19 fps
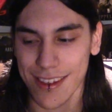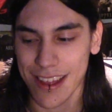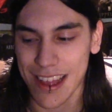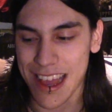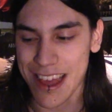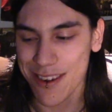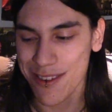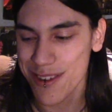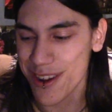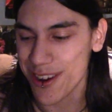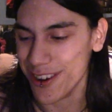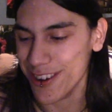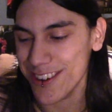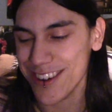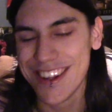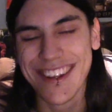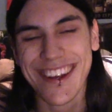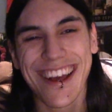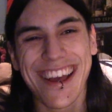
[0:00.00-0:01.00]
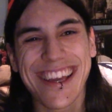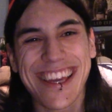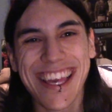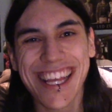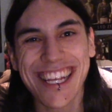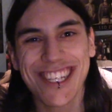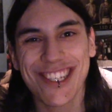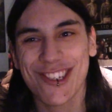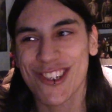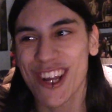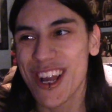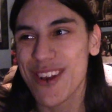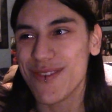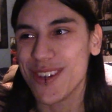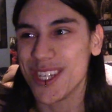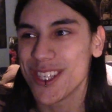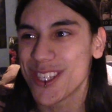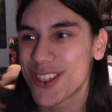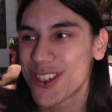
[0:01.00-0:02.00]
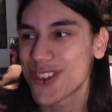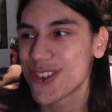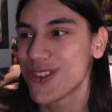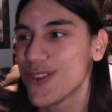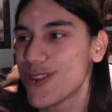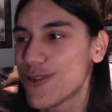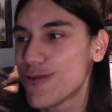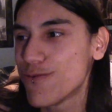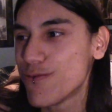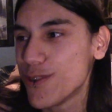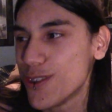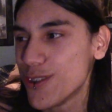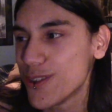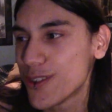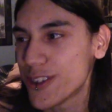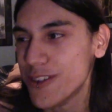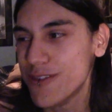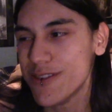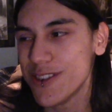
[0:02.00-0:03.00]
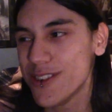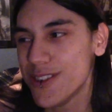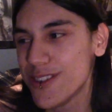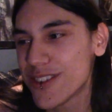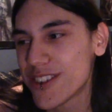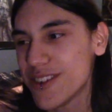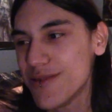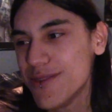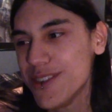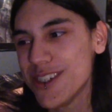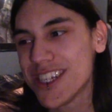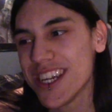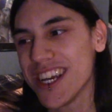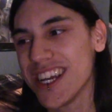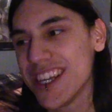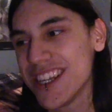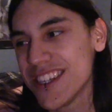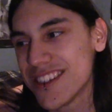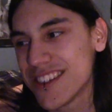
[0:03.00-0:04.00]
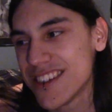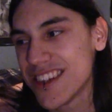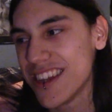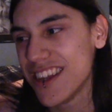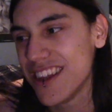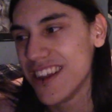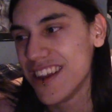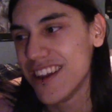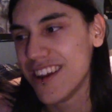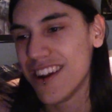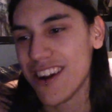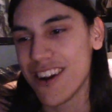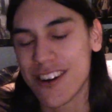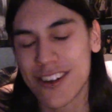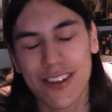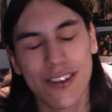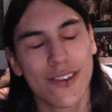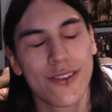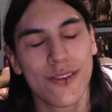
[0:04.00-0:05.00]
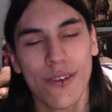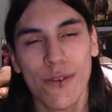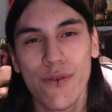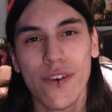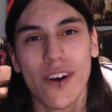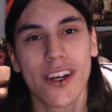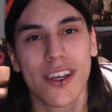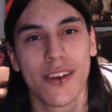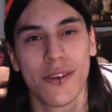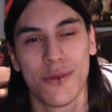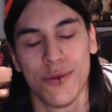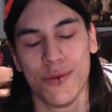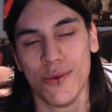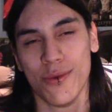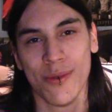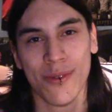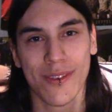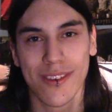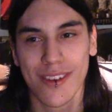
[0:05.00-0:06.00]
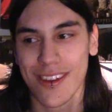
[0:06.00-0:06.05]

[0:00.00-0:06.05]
I don't know, I can't describe it. It's just, some of you guys are just so fucking cool,